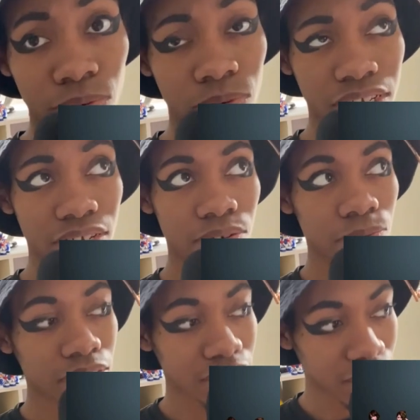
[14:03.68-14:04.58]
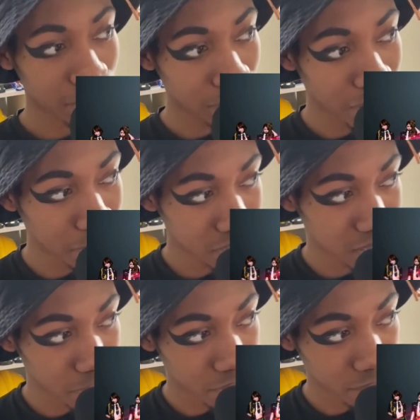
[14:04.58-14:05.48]
what year it was. I I
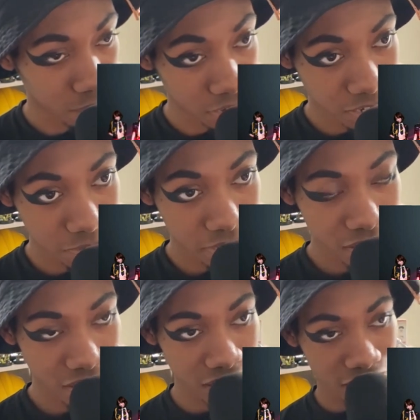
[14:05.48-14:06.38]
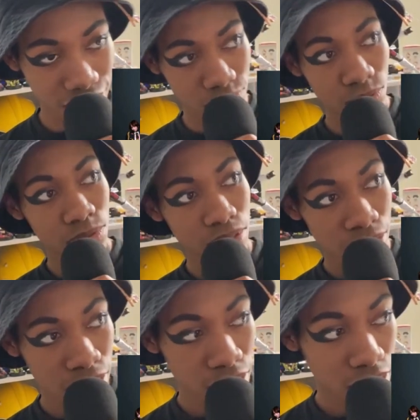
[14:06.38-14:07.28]
must have been freshman in high school.
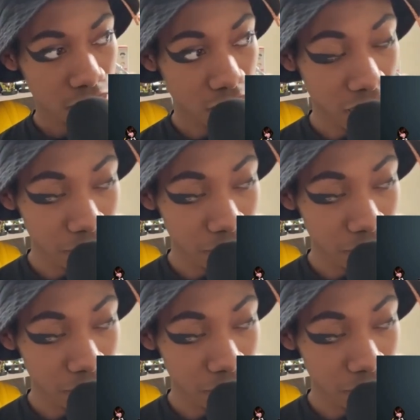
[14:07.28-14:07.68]
I